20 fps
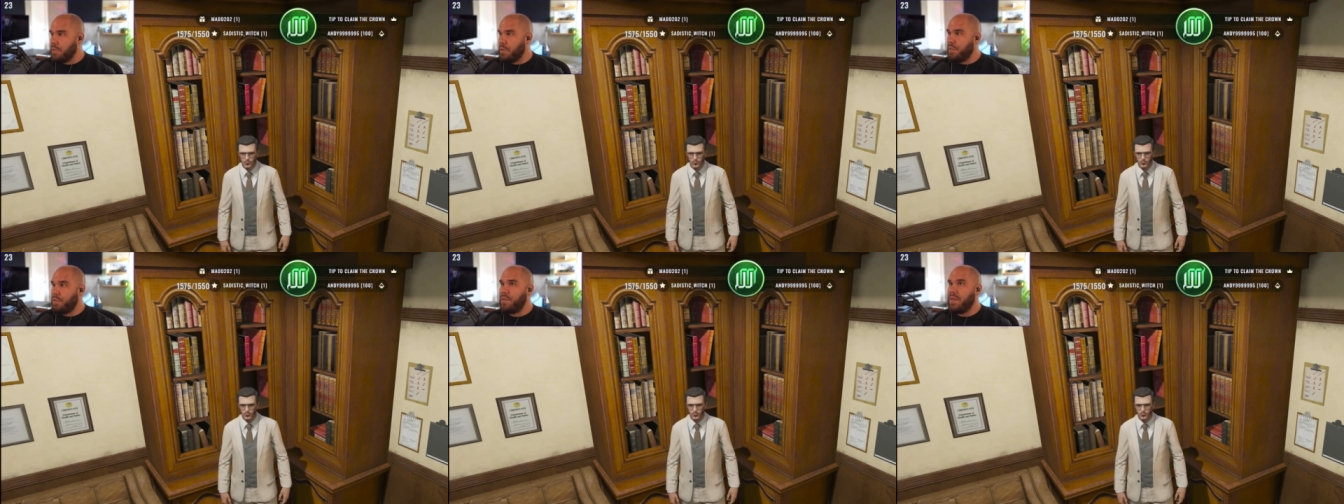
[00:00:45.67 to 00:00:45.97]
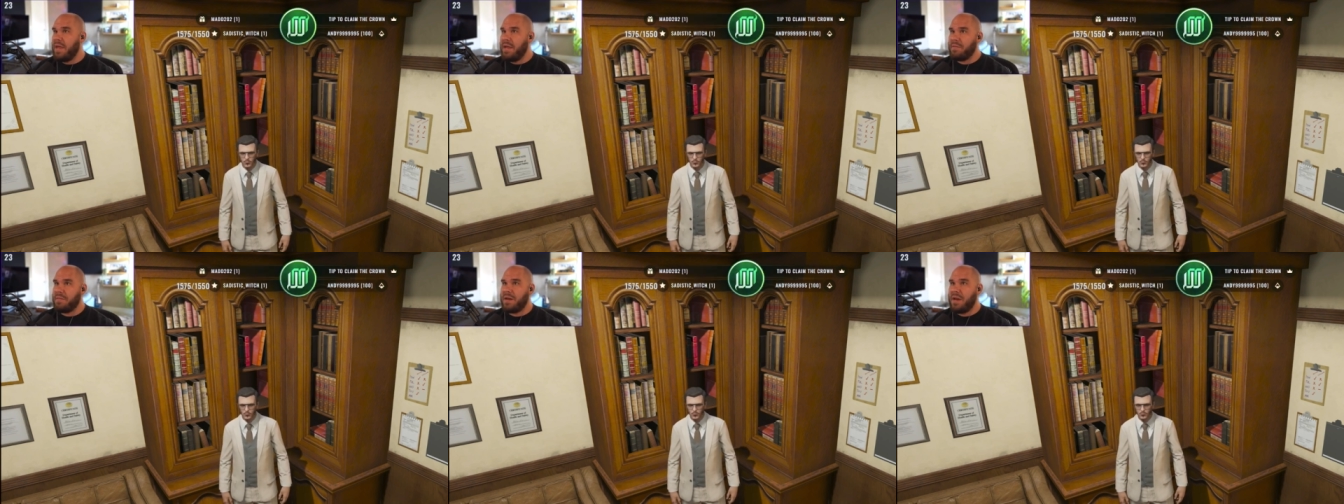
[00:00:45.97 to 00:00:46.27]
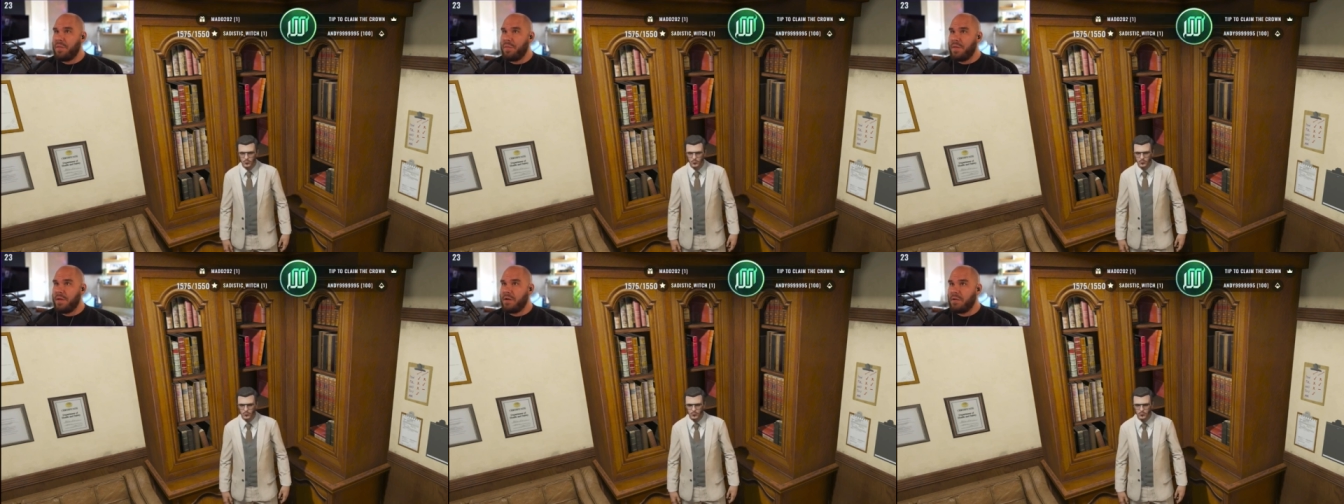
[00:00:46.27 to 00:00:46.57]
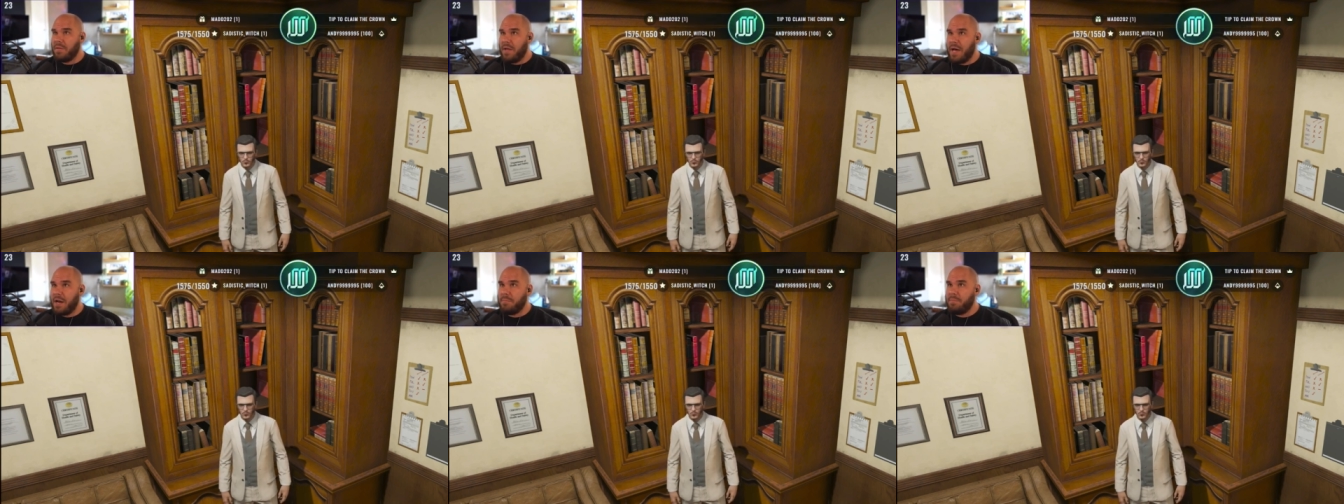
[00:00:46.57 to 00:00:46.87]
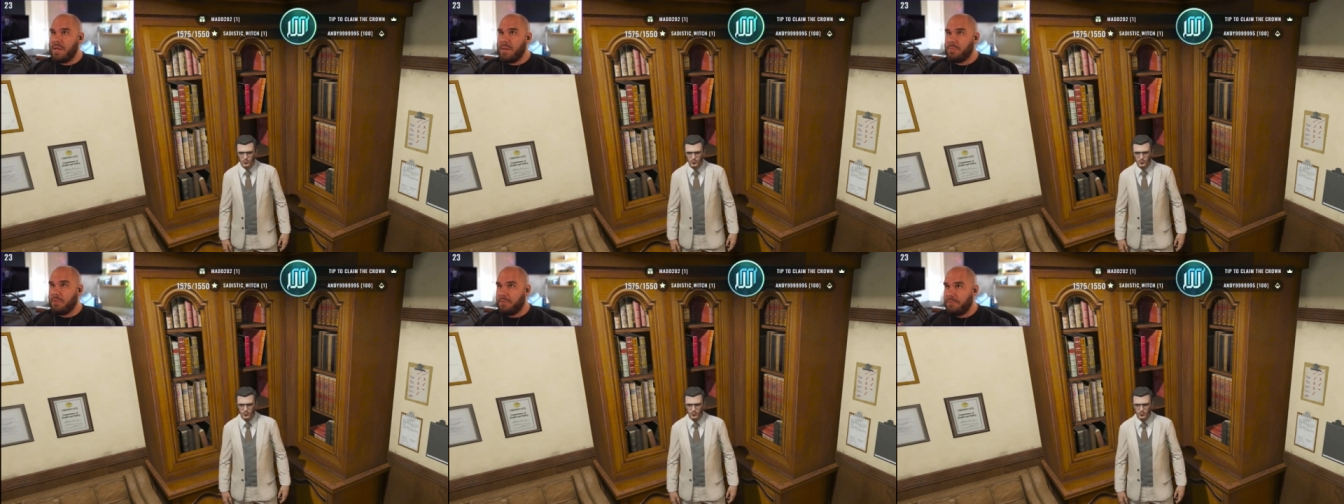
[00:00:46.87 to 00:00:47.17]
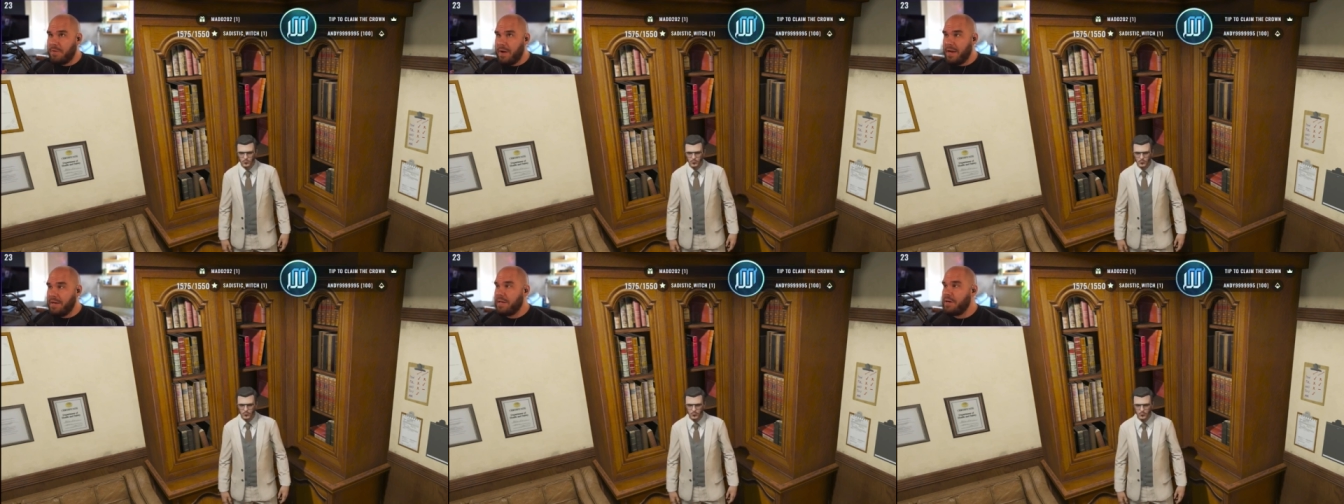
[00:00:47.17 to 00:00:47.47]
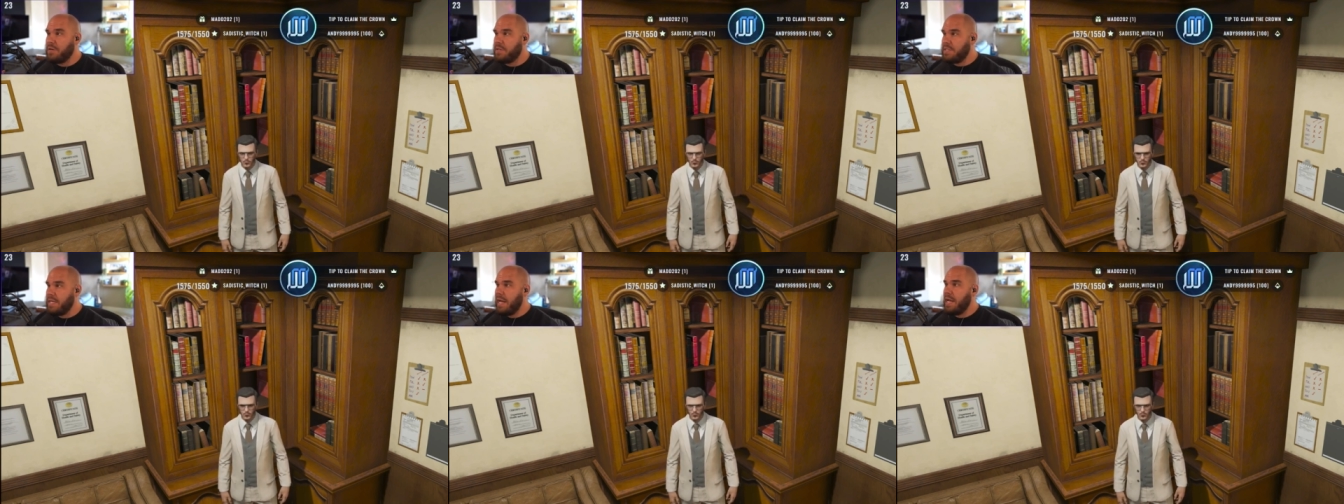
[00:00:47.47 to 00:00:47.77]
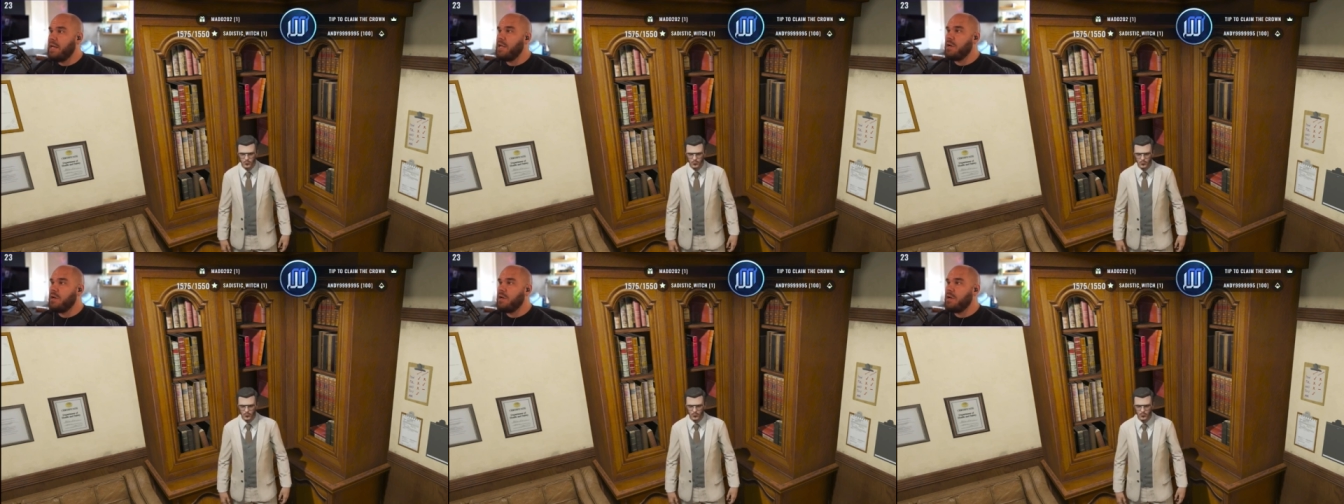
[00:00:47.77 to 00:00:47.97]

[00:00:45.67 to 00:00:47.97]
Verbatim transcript: the thing that I think a lot of people find entertaining